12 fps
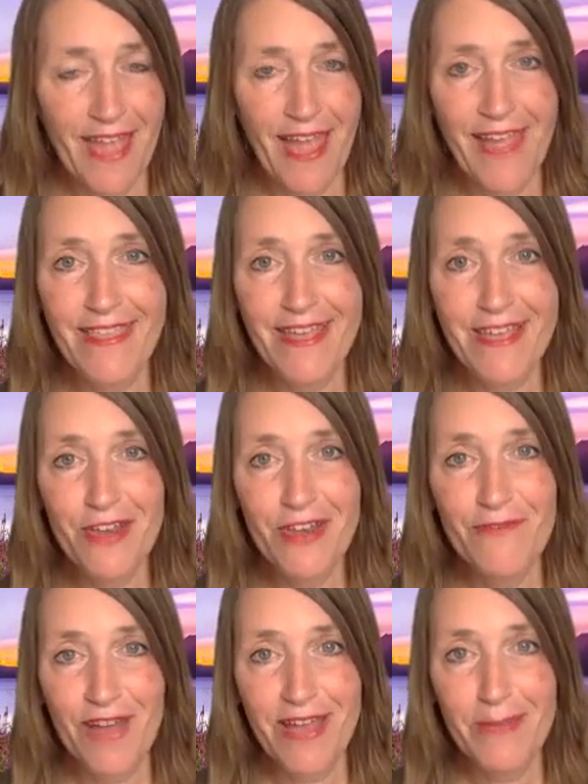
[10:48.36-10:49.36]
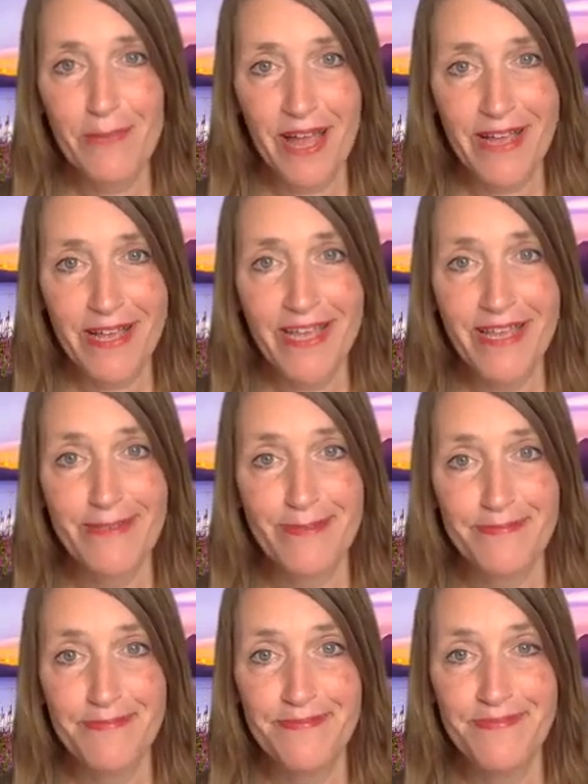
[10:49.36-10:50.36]
I'd like you to invite it back in,
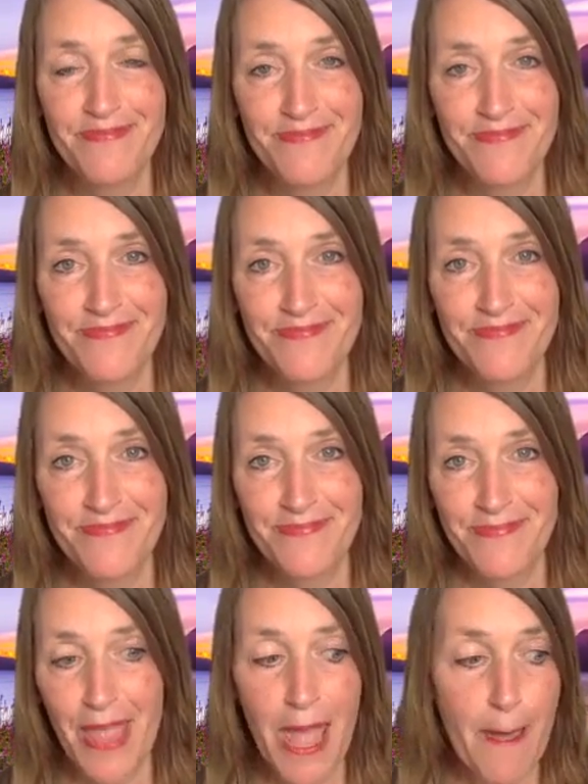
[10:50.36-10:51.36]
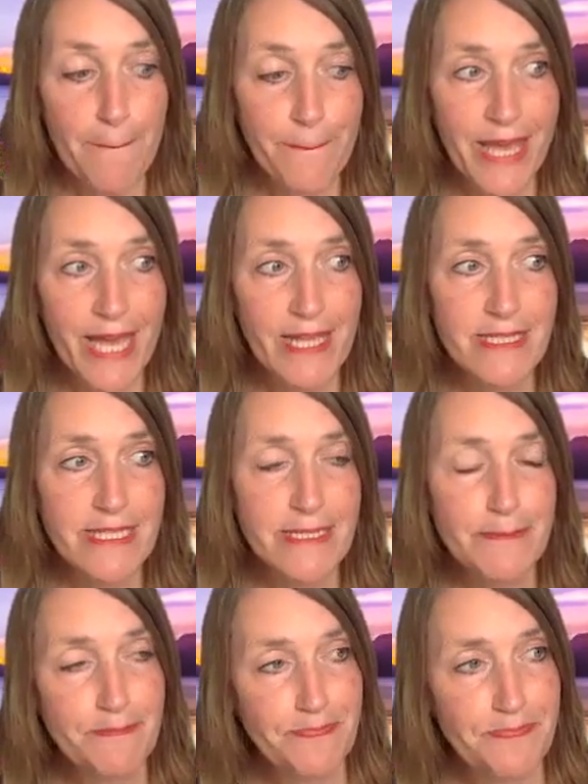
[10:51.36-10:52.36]

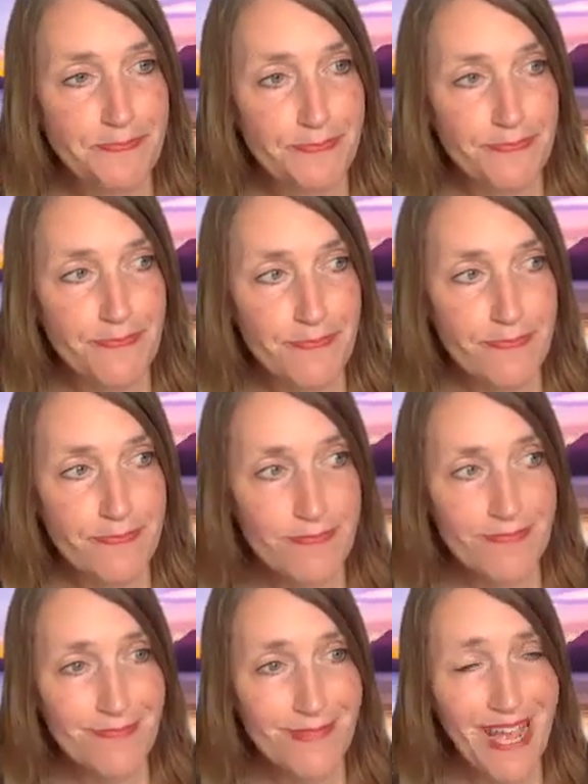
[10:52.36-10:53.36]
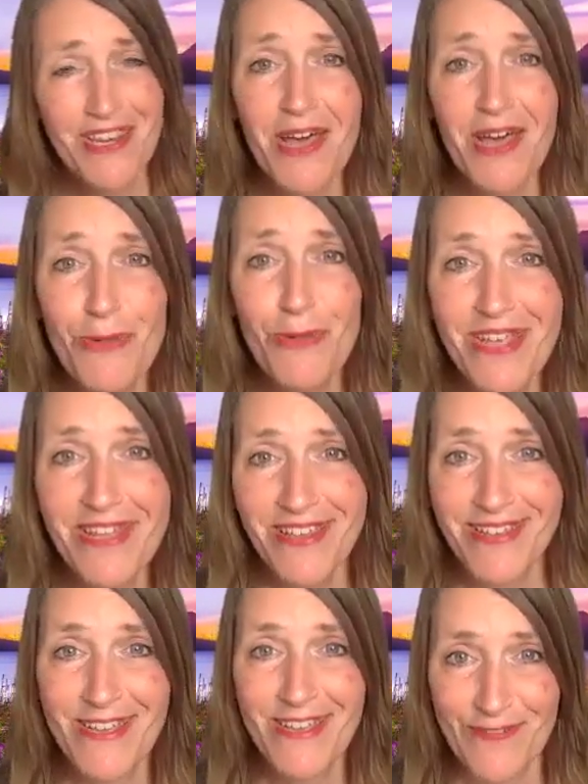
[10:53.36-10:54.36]
because not only
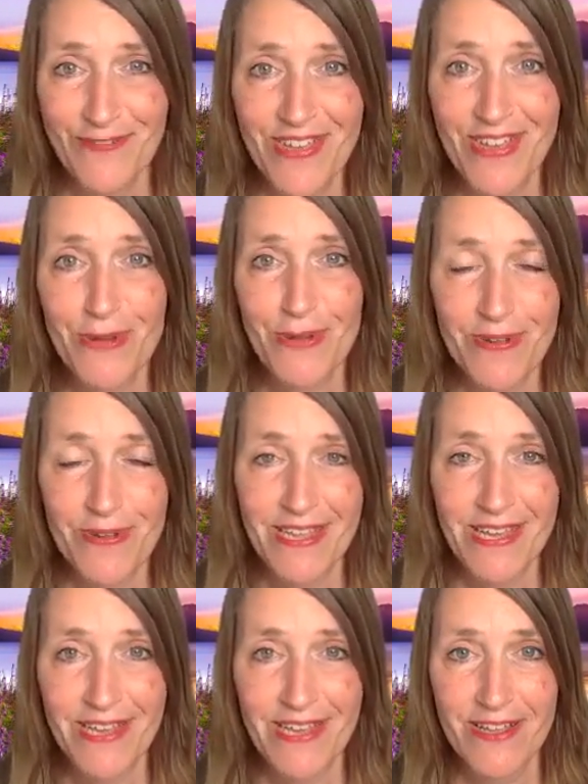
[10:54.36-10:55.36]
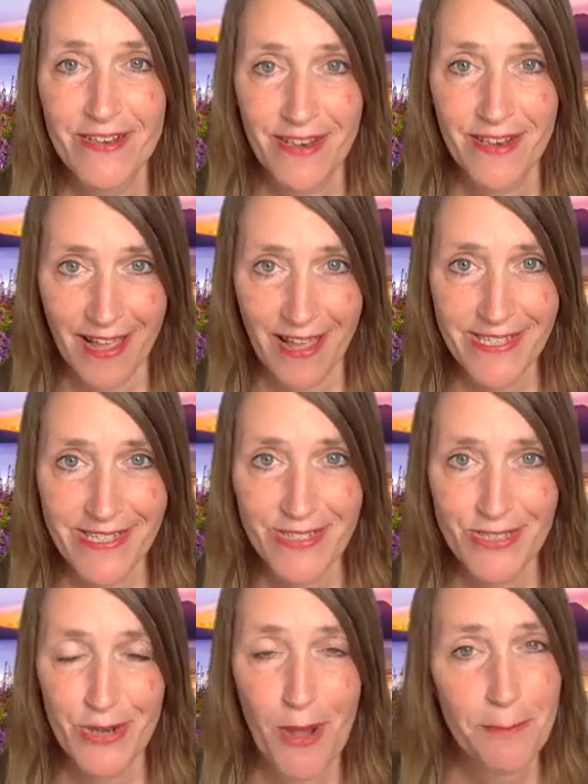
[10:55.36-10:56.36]
does it feel really nice,
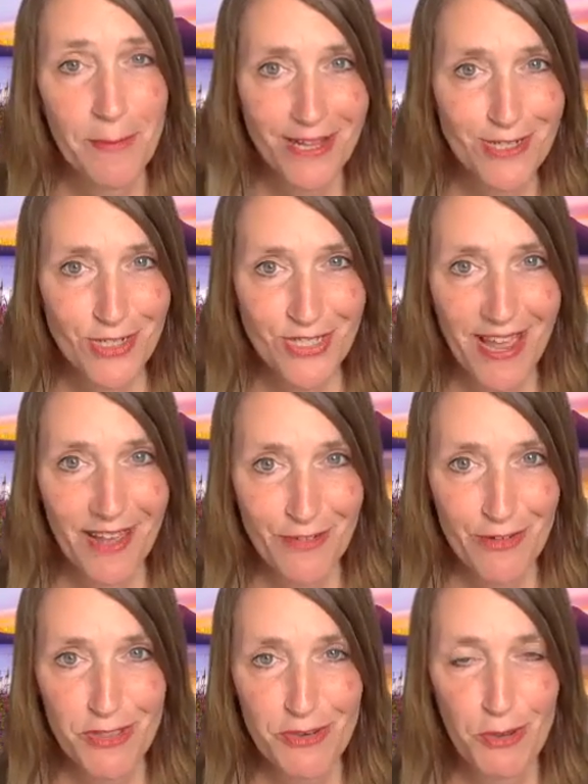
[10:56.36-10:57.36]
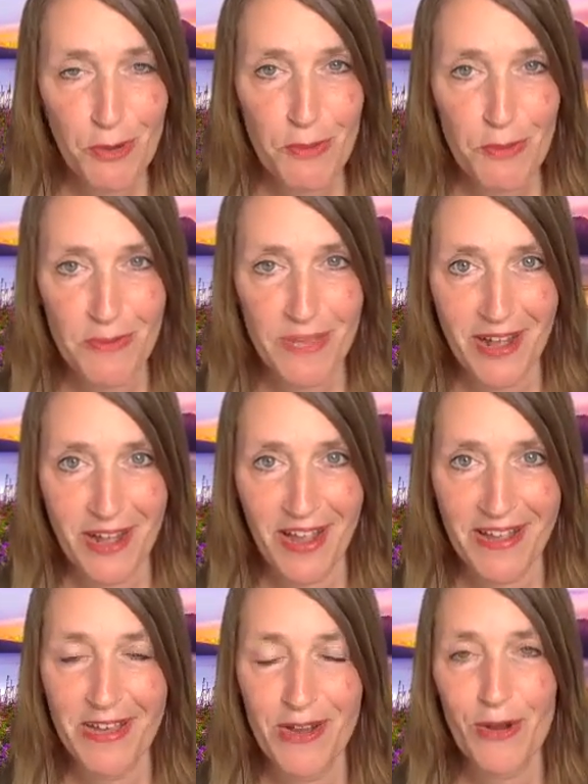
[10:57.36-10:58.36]
I'm not just after the dopamine
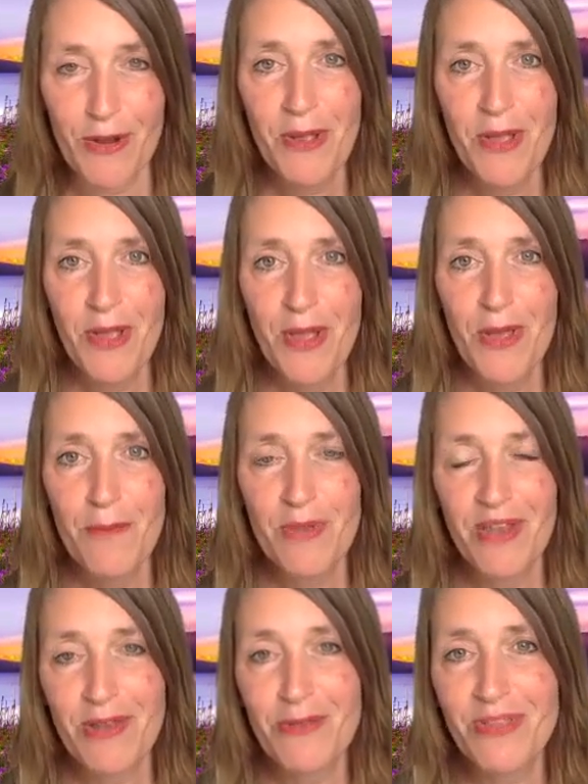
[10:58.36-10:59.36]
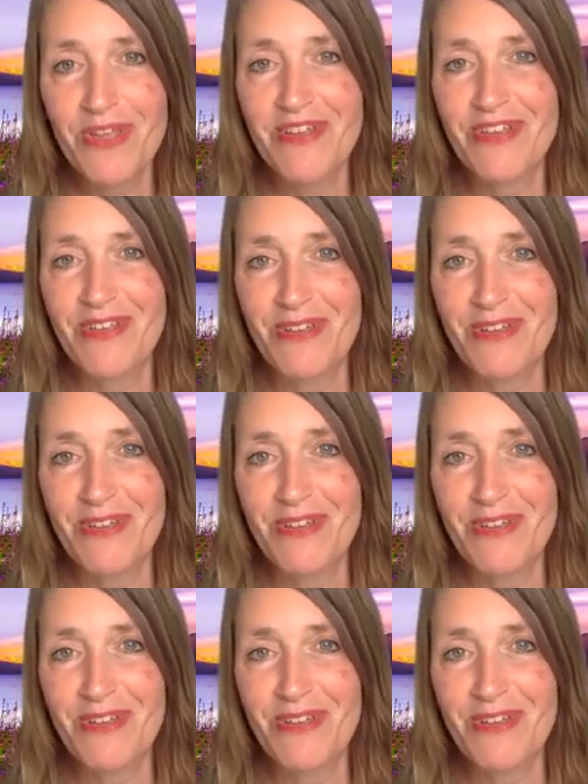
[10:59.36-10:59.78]
high here, but not only,